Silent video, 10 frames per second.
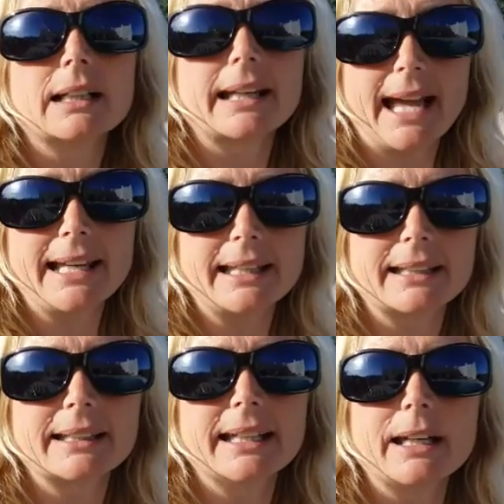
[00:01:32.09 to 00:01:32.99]
cake.
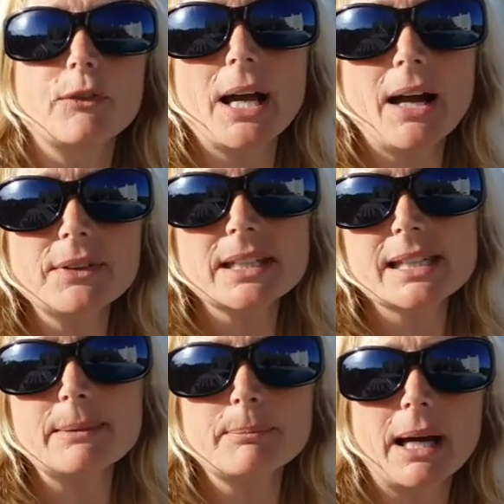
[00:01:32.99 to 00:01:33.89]
Now, if you haven't
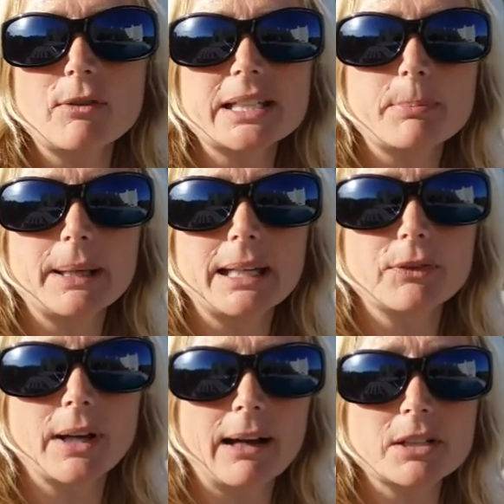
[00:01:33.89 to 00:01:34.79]
seen my recipe
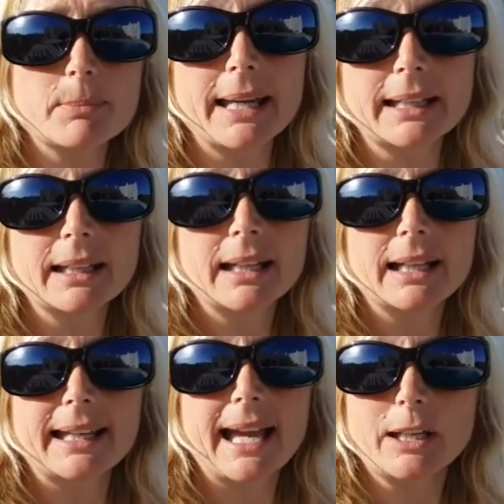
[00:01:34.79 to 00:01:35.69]
for how to make
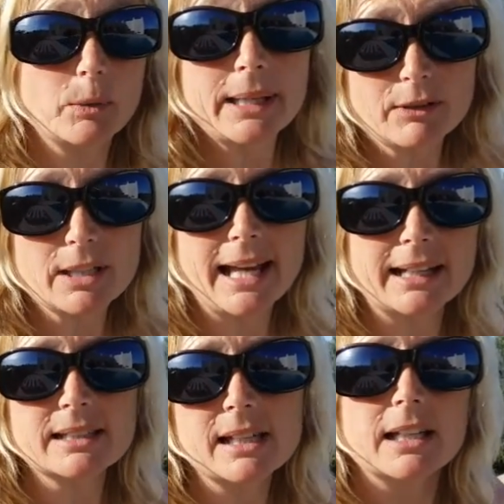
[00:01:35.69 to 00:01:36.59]
cake without
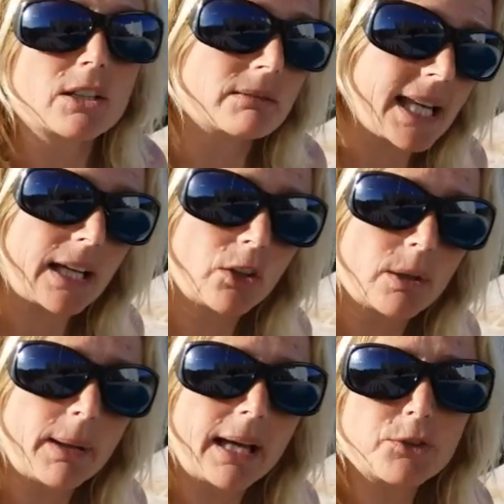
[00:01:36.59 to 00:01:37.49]
eggs, take a look
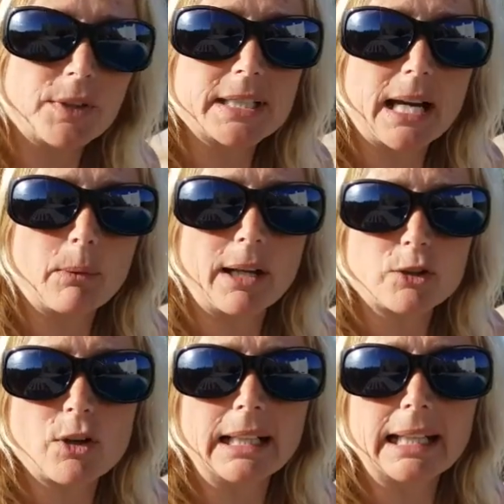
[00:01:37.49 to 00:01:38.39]
at my other video. I'll
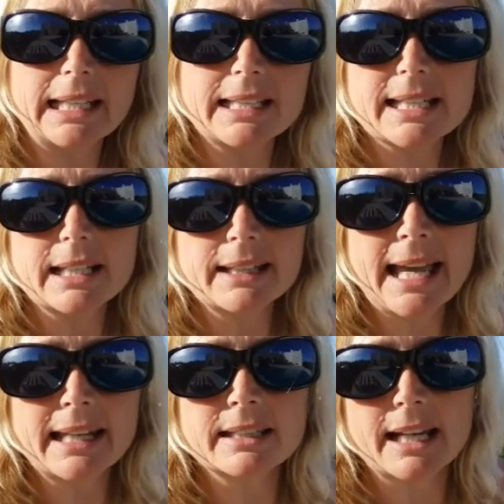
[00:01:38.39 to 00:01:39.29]
try and link it in at the
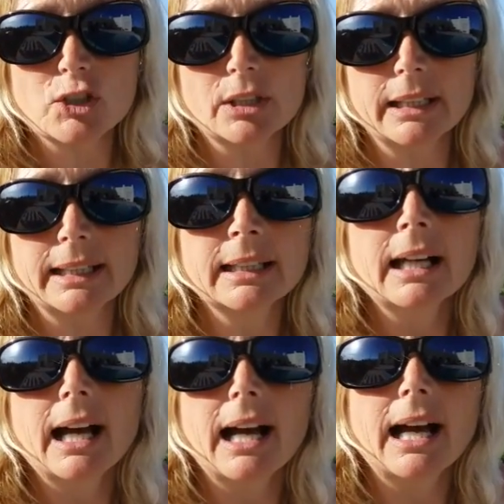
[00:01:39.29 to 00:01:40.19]
end, actually,
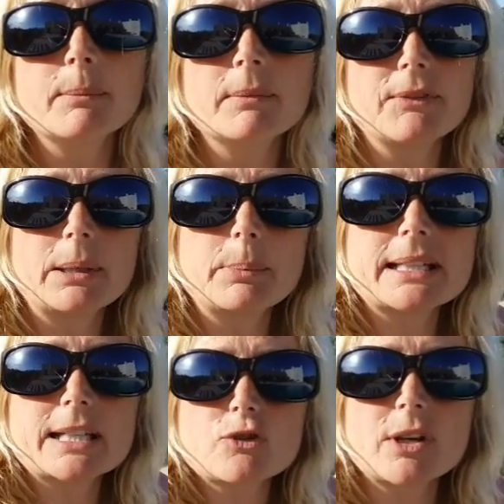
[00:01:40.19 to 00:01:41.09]
if
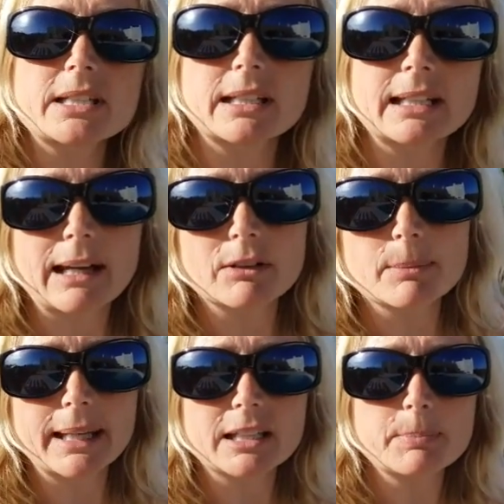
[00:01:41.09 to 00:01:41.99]
anybody's interested in how to
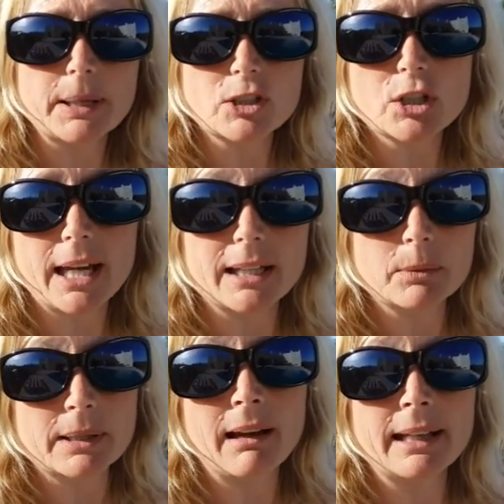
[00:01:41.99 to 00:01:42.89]
make a sponge cake
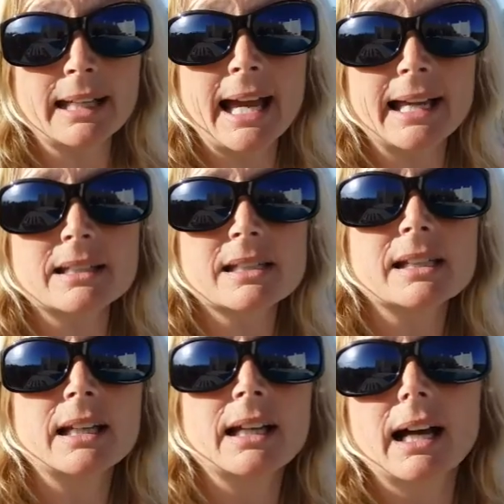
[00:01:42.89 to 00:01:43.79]
without any eggs.
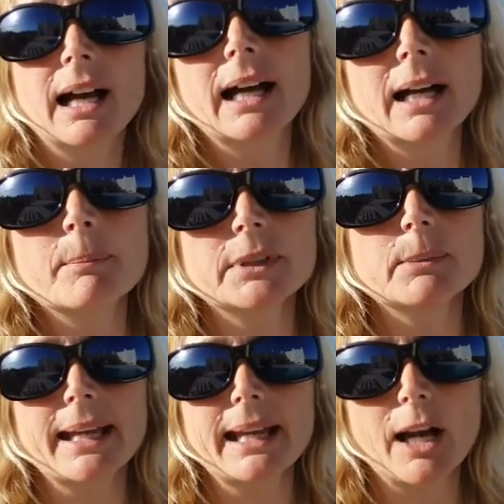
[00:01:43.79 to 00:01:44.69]
You
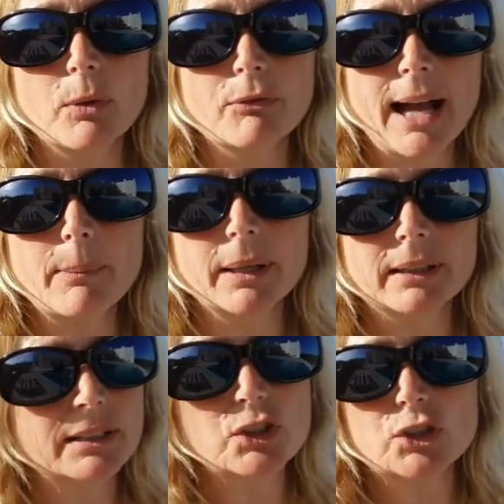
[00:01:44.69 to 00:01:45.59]
make
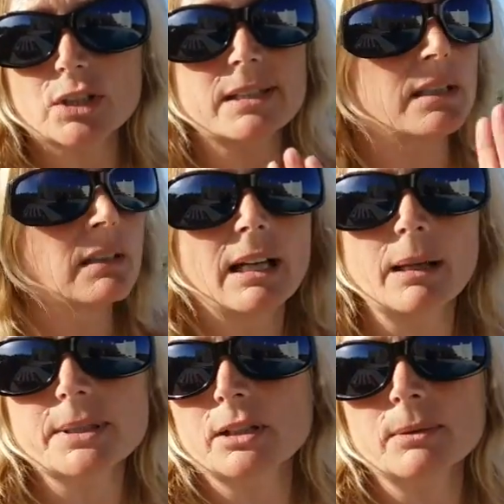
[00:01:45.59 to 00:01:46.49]
aquafaba. It's just an
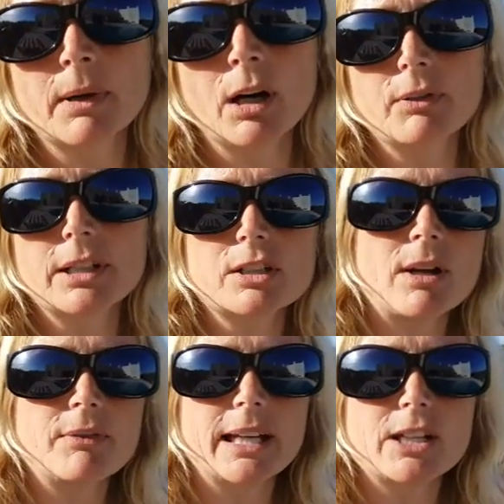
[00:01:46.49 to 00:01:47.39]
absolute marvel. It's a
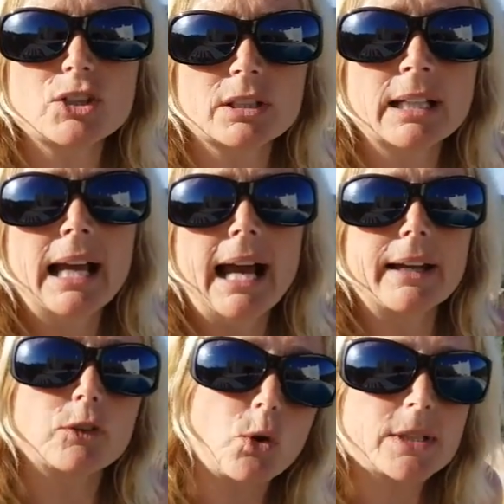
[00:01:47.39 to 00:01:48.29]
revelation.
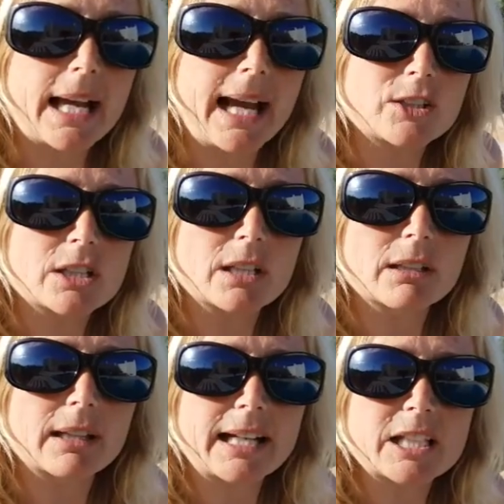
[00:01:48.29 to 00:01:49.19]
And of course, I had
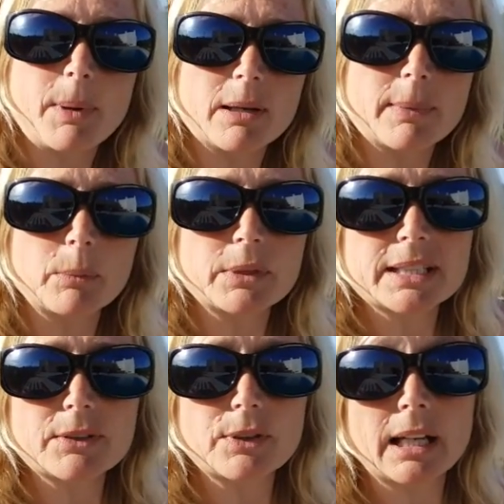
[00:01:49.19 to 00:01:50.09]
to experiment with a
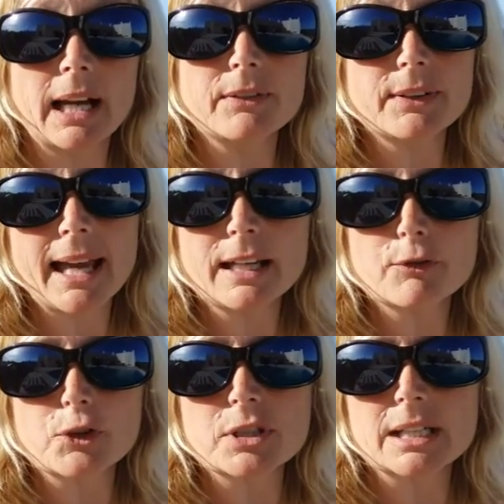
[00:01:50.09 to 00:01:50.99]
different kind of cake
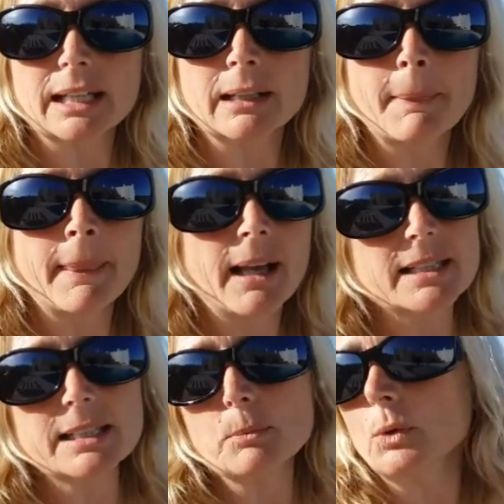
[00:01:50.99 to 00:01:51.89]
frosting
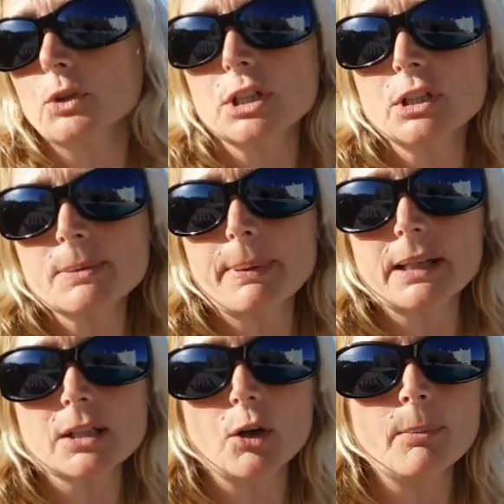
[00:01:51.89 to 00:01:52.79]
because I didn't want to use
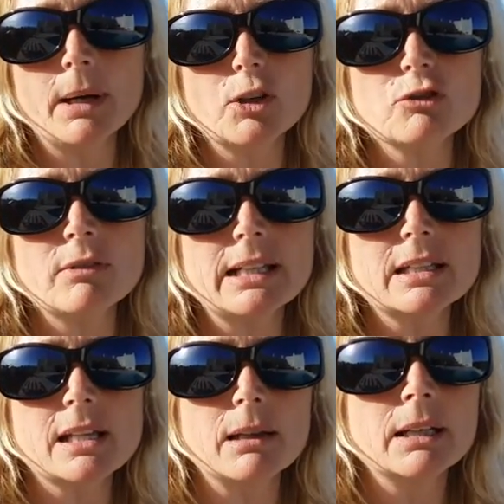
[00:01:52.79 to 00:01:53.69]
butter or margarine.
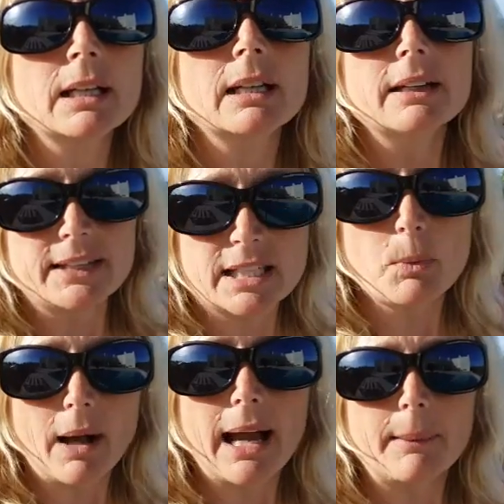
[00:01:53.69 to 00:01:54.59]
So this is
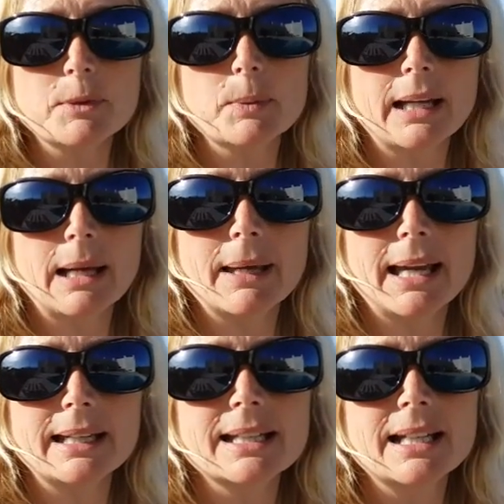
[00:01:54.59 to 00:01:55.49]
what happened when I
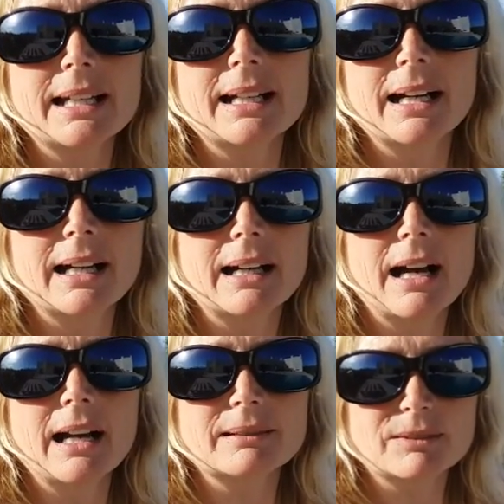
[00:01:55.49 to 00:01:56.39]
made
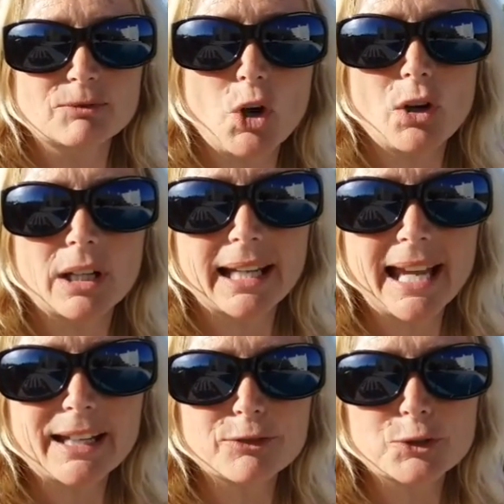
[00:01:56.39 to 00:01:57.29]
a chocolate
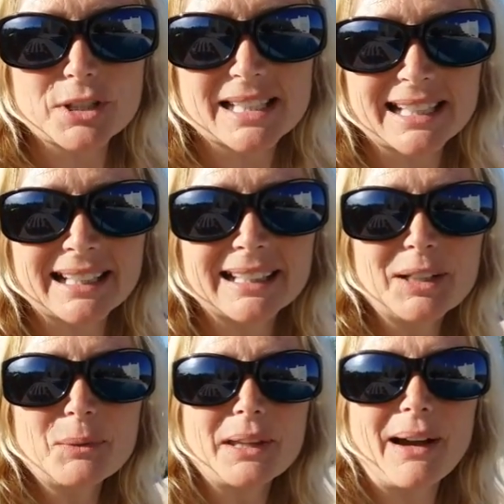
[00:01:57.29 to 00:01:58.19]
cake frosting
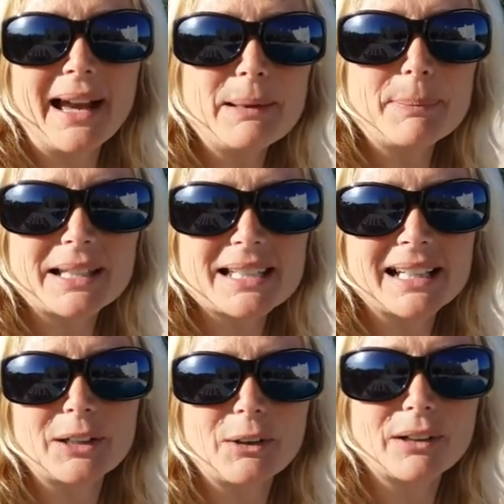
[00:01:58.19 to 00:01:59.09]
without any
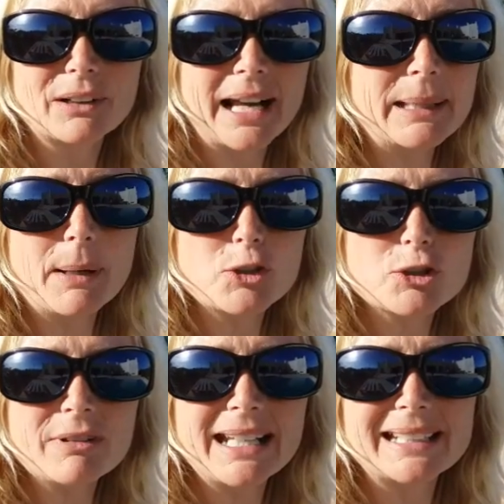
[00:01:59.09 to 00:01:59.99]
butter or any
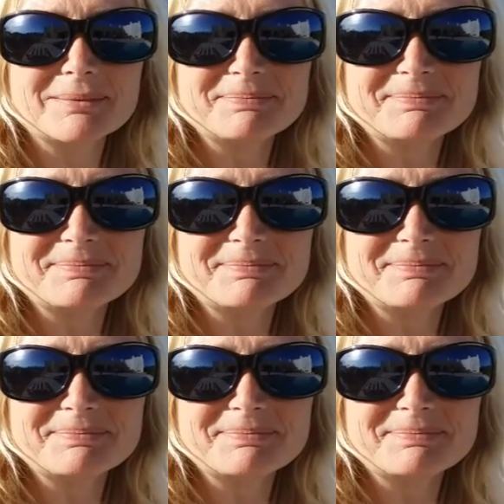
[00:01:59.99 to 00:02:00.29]
margarine.